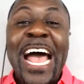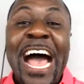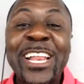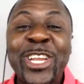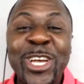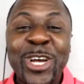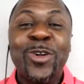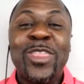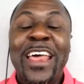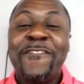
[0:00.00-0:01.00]
I
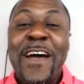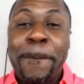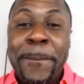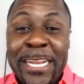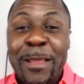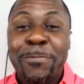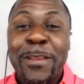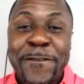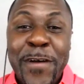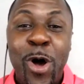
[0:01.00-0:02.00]
knew that if I picked up the
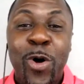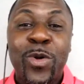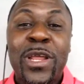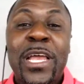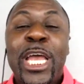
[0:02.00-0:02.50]
phone,